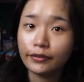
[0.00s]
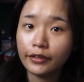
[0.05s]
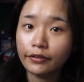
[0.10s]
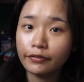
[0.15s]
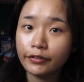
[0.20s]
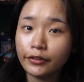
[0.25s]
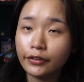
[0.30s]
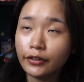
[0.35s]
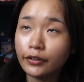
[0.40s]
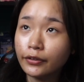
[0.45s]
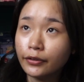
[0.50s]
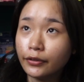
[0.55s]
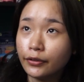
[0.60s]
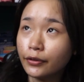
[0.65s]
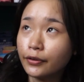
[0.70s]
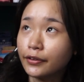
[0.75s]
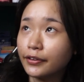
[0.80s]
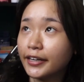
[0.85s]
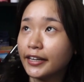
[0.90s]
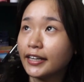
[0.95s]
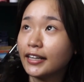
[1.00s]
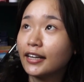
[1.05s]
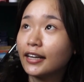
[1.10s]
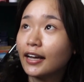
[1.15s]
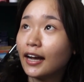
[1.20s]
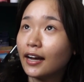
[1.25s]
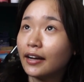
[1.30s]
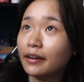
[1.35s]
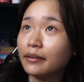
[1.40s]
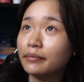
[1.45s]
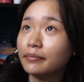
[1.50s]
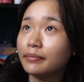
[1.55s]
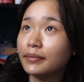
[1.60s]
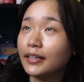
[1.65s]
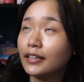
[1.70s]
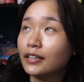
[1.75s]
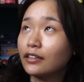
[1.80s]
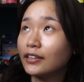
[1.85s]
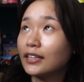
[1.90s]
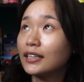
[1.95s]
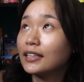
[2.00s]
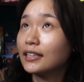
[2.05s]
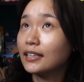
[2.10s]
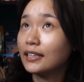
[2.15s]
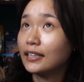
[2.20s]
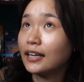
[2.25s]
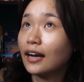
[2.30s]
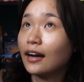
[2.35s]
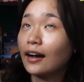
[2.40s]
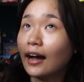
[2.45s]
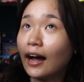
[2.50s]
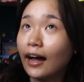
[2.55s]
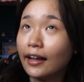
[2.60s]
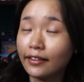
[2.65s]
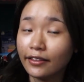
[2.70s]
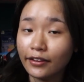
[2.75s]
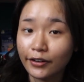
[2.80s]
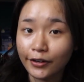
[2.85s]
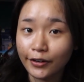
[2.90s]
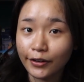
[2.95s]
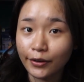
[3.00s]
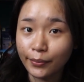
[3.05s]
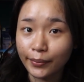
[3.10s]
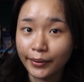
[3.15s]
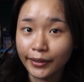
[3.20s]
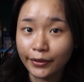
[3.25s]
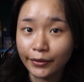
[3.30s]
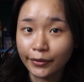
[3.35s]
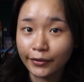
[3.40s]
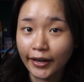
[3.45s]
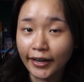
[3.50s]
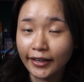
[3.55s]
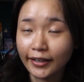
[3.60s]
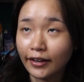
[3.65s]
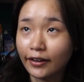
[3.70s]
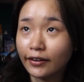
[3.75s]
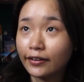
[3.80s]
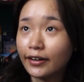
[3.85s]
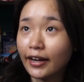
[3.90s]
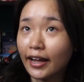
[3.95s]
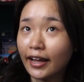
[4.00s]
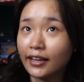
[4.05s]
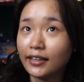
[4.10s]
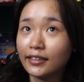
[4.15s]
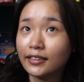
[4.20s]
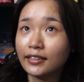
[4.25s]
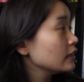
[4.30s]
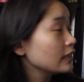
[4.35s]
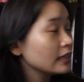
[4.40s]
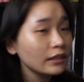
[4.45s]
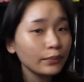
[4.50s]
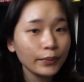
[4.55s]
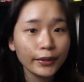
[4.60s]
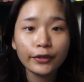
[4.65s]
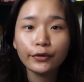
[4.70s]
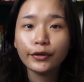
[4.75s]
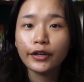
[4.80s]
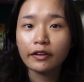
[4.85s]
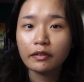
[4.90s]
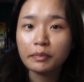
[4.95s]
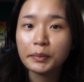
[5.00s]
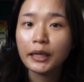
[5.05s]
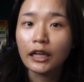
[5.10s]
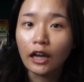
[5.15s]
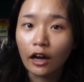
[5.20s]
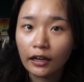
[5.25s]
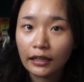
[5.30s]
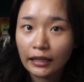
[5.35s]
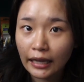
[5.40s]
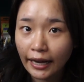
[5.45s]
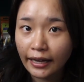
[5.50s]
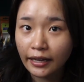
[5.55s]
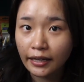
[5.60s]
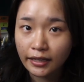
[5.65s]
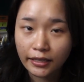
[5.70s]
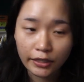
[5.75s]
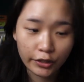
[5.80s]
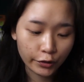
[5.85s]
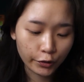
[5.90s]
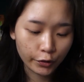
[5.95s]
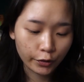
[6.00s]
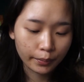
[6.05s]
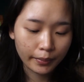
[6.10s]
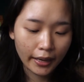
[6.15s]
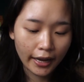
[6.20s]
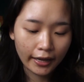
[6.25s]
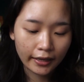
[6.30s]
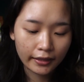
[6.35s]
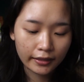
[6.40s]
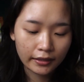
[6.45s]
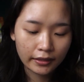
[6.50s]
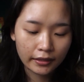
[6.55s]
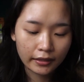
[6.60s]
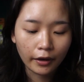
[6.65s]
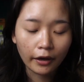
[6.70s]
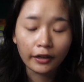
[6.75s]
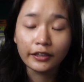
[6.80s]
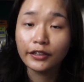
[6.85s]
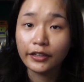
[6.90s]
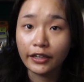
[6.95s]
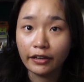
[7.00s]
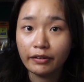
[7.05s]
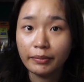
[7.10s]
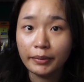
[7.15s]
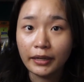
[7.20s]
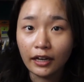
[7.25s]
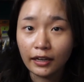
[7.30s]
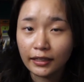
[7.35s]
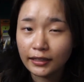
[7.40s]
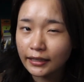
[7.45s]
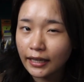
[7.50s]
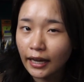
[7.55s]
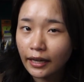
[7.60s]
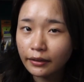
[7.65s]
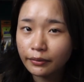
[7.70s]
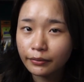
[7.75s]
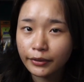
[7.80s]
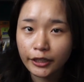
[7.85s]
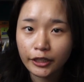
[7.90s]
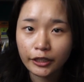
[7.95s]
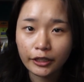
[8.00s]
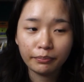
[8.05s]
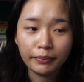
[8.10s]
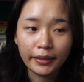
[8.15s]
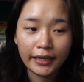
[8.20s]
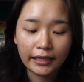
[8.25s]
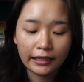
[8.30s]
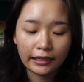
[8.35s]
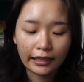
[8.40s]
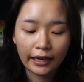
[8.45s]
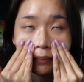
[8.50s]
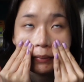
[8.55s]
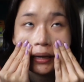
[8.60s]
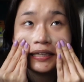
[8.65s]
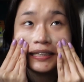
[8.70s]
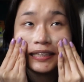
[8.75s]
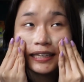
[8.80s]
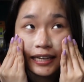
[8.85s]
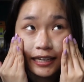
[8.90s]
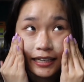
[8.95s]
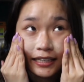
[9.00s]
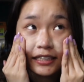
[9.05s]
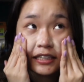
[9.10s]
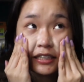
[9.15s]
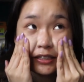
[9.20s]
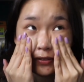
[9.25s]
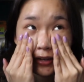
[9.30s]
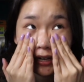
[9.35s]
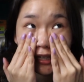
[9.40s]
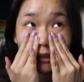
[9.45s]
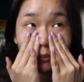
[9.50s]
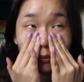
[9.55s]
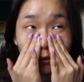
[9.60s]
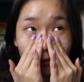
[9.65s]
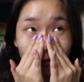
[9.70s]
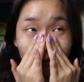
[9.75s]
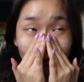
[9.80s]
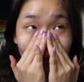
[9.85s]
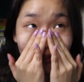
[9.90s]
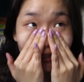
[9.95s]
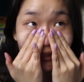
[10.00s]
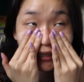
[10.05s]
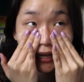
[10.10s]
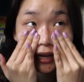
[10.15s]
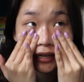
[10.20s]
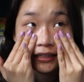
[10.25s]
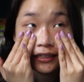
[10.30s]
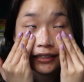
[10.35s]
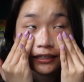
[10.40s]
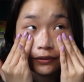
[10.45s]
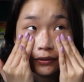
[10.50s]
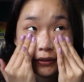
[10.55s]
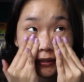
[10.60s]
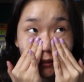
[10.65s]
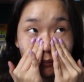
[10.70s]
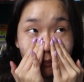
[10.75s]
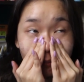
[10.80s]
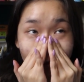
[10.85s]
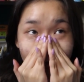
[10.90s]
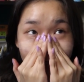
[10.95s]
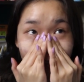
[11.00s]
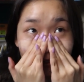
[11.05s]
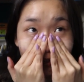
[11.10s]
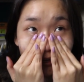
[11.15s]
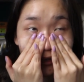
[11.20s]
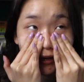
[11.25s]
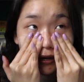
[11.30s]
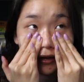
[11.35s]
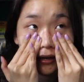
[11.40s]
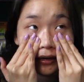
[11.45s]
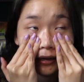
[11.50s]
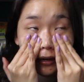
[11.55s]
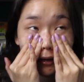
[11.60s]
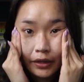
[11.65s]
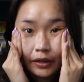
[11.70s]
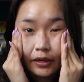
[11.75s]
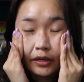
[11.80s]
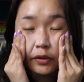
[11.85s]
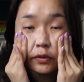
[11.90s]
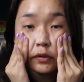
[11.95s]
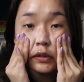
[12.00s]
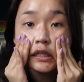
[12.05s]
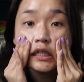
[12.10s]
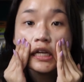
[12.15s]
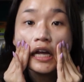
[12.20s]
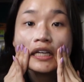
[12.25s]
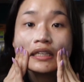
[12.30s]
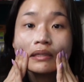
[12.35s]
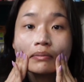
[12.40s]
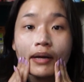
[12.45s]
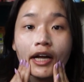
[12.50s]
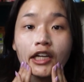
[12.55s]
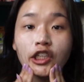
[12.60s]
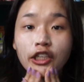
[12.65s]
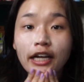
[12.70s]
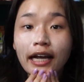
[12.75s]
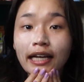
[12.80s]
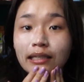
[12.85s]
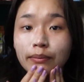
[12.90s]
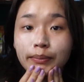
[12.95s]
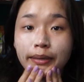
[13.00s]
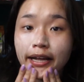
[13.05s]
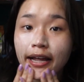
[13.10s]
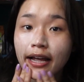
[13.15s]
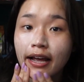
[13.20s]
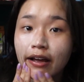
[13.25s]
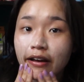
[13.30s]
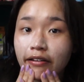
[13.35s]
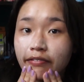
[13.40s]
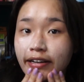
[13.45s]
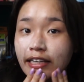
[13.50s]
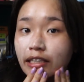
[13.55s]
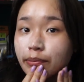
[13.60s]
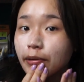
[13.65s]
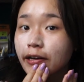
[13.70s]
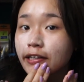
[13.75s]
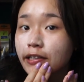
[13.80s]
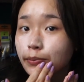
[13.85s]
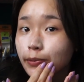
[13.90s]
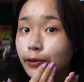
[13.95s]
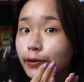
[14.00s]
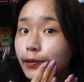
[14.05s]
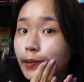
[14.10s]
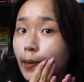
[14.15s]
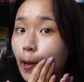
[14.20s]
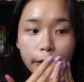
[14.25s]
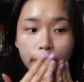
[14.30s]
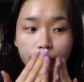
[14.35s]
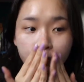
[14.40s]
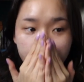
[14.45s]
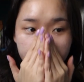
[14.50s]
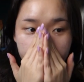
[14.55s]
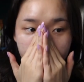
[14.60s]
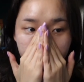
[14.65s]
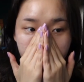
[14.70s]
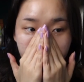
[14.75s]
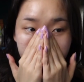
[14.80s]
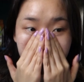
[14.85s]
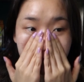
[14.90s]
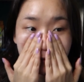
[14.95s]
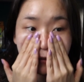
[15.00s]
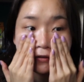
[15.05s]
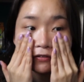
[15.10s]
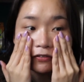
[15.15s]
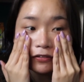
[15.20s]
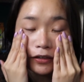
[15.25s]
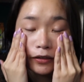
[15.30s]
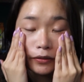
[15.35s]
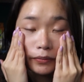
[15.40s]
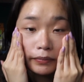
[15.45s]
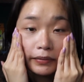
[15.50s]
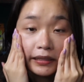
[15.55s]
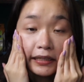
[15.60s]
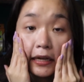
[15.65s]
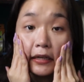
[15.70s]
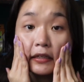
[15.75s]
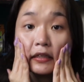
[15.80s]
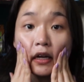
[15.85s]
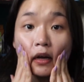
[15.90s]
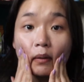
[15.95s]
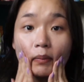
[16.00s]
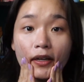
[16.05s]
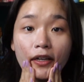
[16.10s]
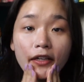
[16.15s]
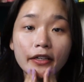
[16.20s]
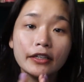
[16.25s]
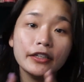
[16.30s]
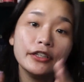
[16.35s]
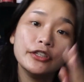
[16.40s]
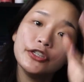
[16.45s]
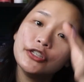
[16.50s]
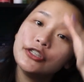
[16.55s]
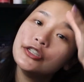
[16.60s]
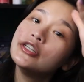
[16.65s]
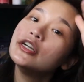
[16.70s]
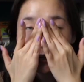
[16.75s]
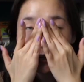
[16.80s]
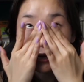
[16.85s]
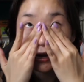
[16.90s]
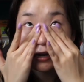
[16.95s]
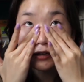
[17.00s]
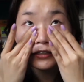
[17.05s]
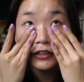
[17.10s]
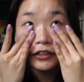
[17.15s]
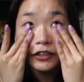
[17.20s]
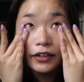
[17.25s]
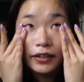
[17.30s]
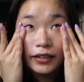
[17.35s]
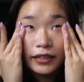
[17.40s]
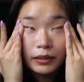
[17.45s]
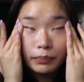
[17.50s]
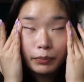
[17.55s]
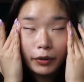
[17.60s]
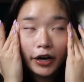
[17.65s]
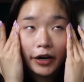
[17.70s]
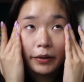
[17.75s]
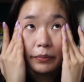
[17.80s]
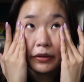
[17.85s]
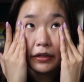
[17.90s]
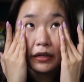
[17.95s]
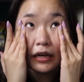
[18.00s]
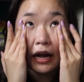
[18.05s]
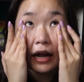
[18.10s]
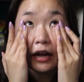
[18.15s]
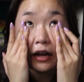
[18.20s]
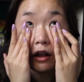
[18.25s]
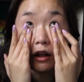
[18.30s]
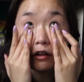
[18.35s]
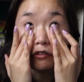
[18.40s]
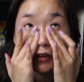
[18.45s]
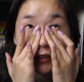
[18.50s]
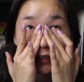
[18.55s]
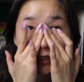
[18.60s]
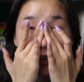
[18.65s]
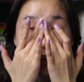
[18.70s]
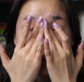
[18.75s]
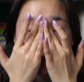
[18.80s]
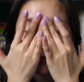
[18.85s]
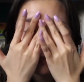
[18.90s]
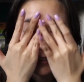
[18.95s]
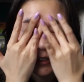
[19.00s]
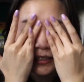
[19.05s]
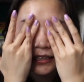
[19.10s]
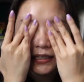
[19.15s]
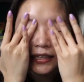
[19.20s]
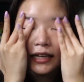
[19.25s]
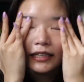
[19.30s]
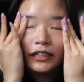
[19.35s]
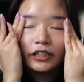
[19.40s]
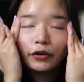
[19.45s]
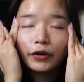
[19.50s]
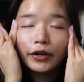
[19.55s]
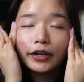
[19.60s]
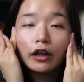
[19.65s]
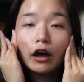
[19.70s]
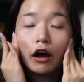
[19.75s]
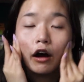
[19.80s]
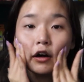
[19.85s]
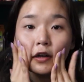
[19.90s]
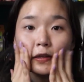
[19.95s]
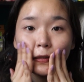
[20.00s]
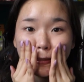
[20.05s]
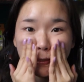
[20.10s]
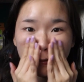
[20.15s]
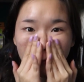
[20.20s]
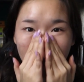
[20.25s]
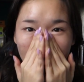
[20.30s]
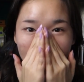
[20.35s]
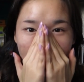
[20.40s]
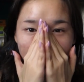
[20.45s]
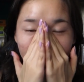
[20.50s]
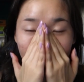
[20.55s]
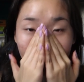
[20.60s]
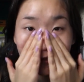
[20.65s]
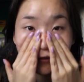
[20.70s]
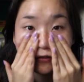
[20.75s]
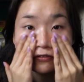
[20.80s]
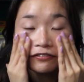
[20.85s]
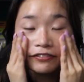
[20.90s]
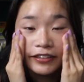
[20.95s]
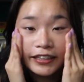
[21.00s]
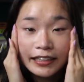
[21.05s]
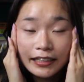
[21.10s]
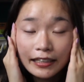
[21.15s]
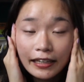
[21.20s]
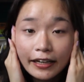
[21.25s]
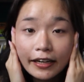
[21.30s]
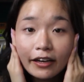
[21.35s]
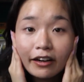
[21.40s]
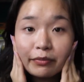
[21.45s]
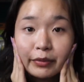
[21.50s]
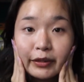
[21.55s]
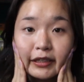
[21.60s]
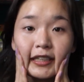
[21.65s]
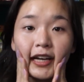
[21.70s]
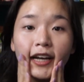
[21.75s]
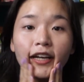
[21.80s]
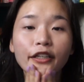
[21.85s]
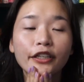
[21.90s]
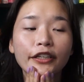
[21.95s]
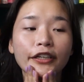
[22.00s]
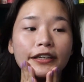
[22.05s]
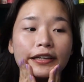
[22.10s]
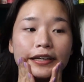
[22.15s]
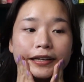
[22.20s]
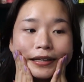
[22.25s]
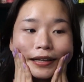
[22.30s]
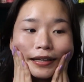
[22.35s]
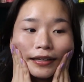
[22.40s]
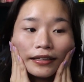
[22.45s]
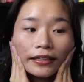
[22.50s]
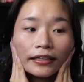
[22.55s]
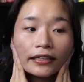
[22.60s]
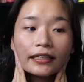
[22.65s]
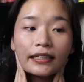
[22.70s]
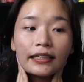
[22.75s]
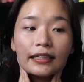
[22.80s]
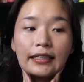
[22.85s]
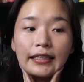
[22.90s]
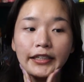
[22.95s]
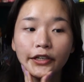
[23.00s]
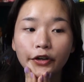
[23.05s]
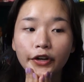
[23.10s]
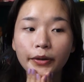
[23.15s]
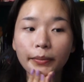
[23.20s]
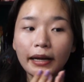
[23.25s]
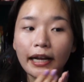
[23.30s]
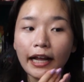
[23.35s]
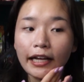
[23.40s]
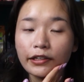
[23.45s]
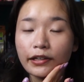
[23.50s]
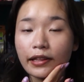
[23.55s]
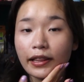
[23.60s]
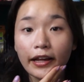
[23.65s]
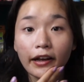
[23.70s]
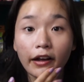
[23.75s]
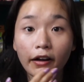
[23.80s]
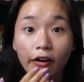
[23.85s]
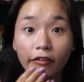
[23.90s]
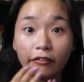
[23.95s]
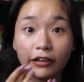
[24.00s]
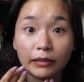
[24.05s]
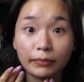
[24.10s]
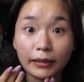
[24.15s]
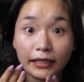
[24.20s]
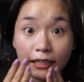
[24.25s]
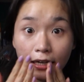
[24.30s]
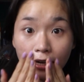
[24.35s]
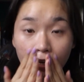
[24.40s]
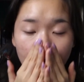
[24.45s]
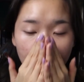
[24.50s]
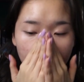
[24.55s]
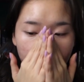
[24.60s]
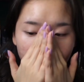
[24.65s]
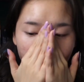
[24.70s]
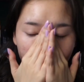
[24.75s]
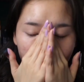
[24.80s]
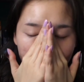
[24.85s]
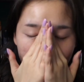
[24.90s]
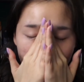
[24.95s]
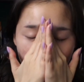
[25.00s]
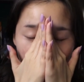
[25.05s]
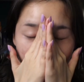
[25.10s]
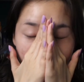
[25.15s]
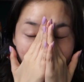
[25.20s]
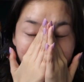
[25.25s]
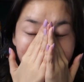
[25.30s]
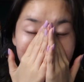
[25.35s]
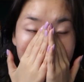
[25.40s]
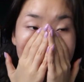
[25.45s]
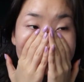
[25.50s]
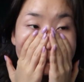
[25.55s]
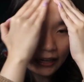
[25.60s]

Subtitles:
if you don't know already, I'm literally sitting under a window right now, and this window gives me a lot of light in this room and also gives me a lot of sun, which means that my skin is still exposed to the sun. So it's important that I use as much SPF as possible to protect myself from sun damage. Under this primer, I already have a sunscreen on, so that's already the first layer of protection, and then this CC cream I like to think of as my second layer of protection.